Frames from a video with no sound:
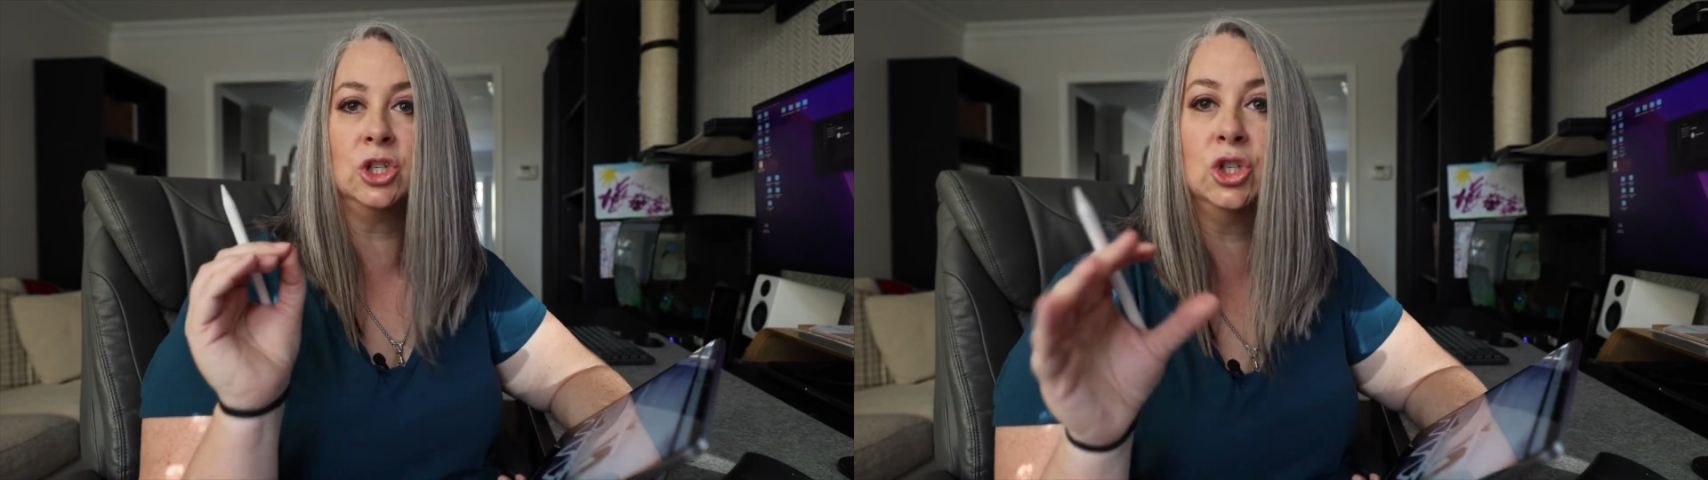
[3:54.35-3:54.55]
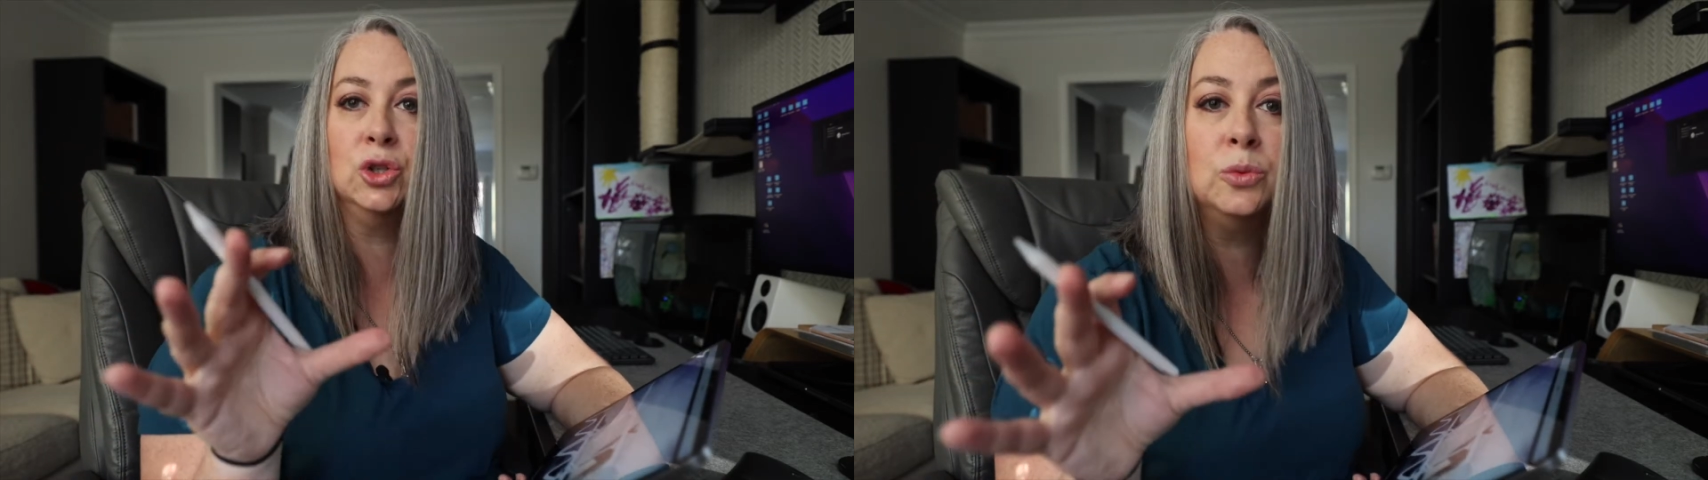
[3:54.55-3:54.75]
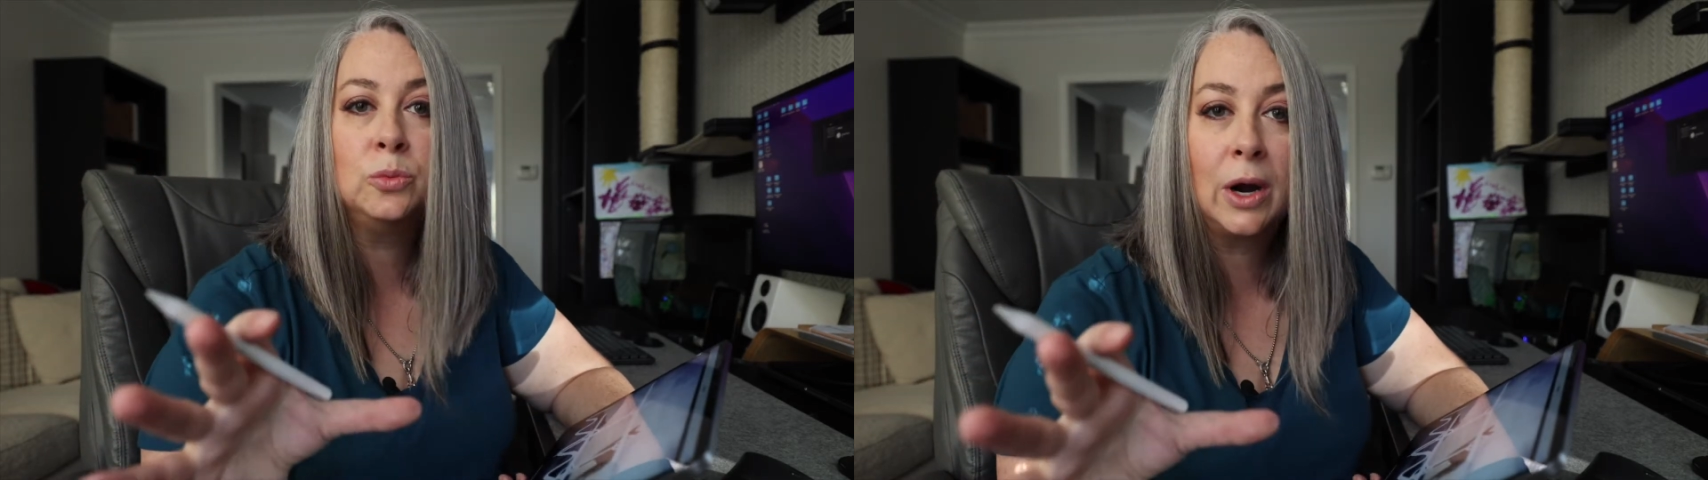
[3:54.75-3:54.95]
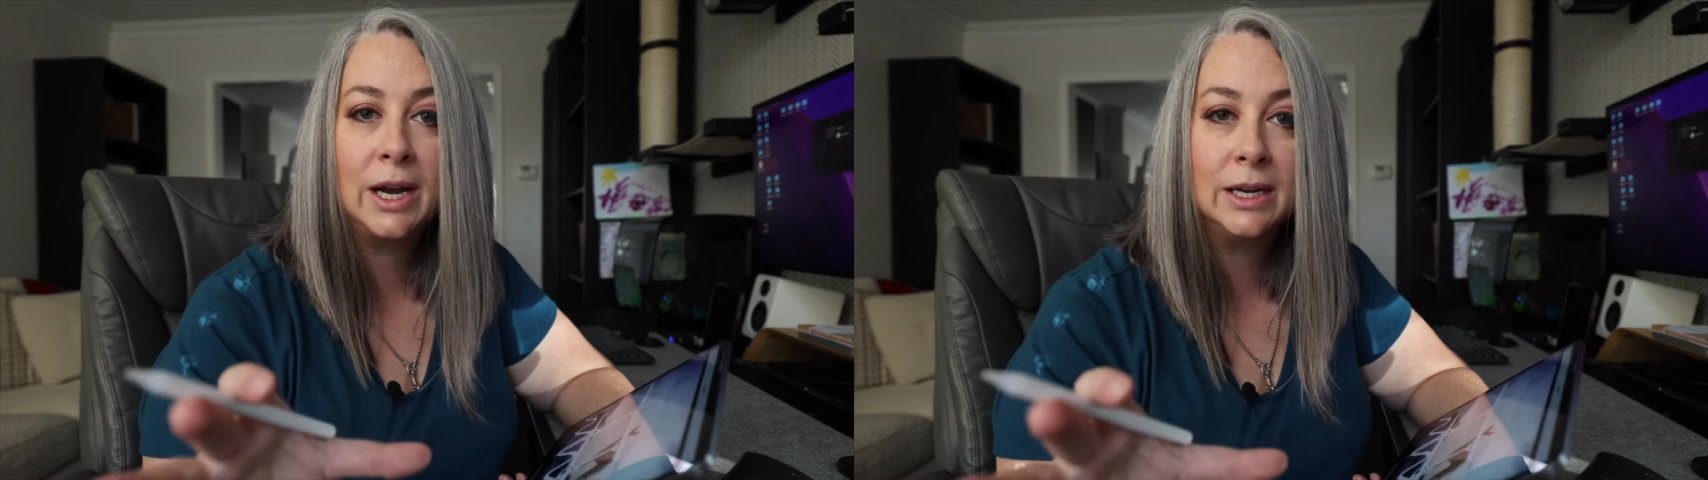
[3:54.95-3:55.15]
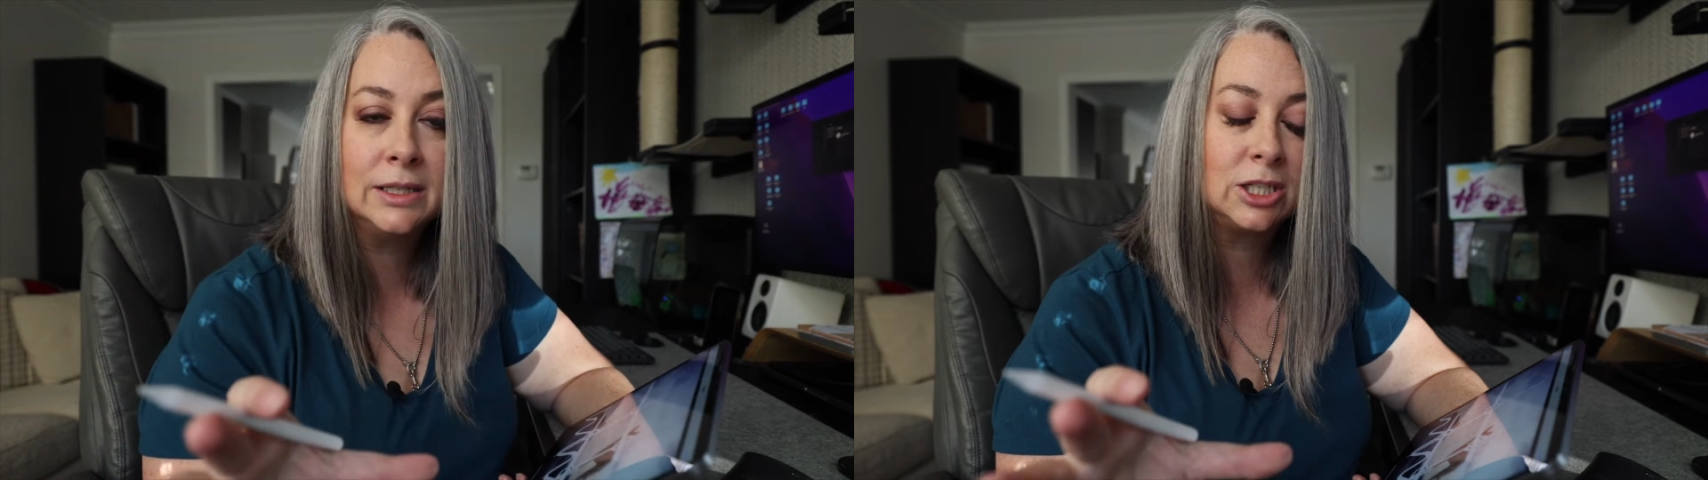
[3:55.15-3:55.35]
zoom
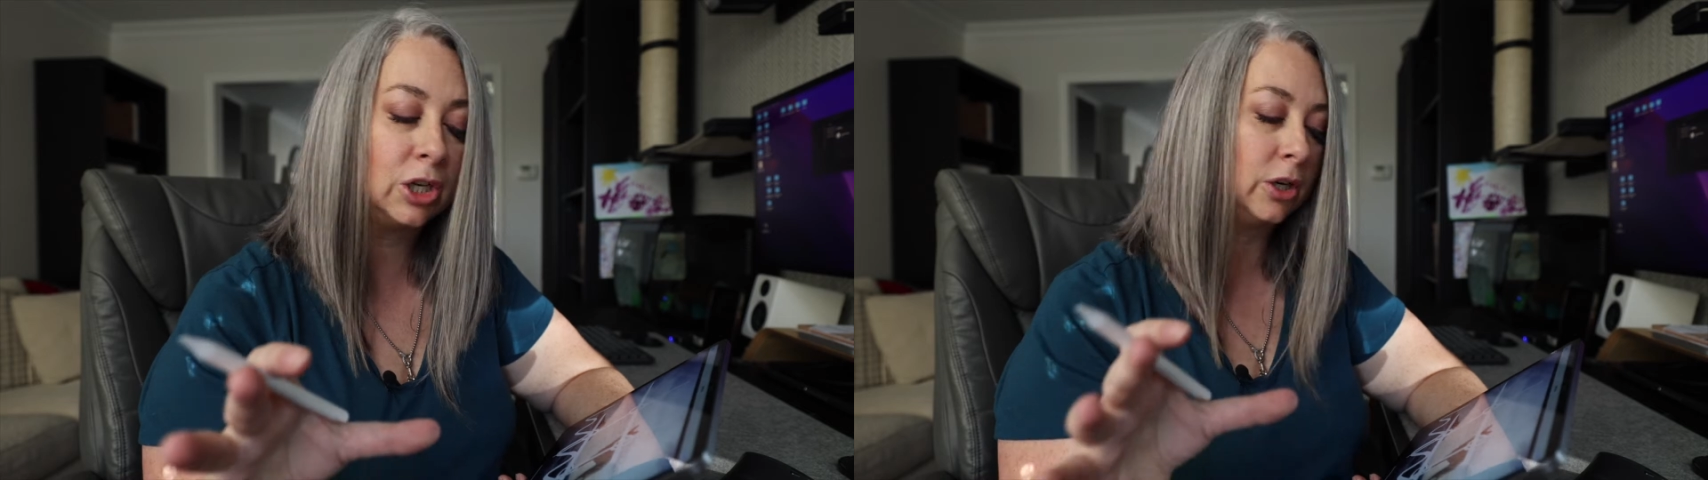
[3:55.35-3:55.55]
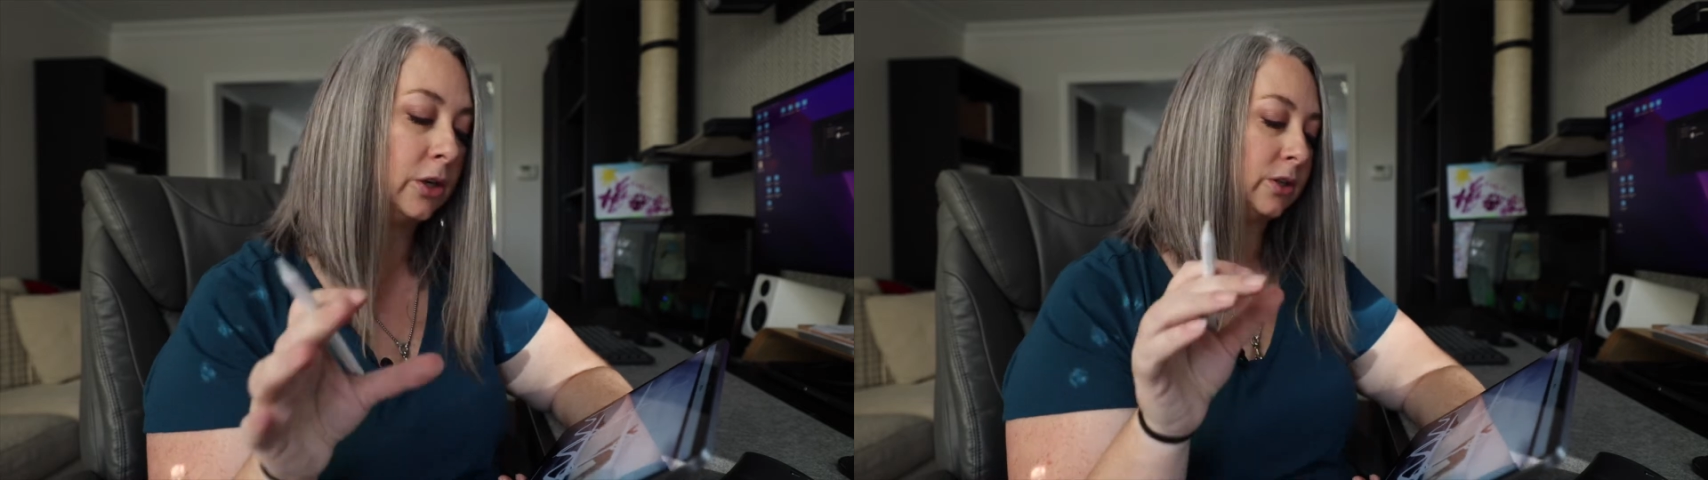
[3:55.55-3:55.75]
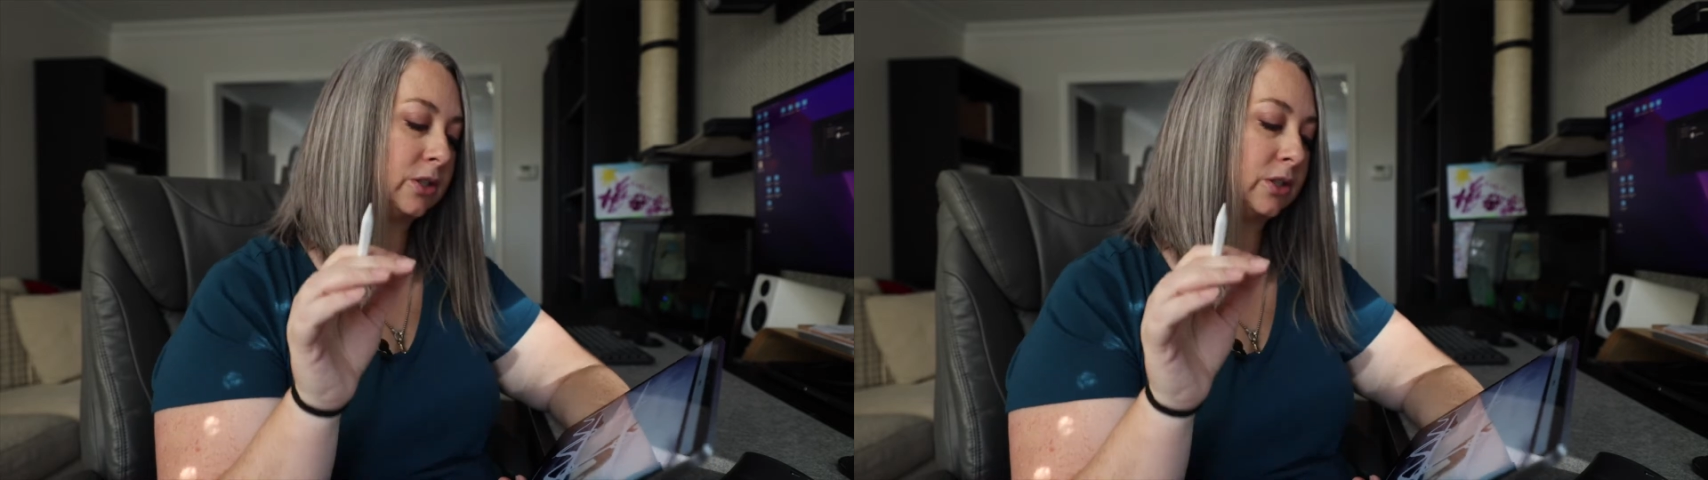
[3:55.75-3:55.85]
right into her.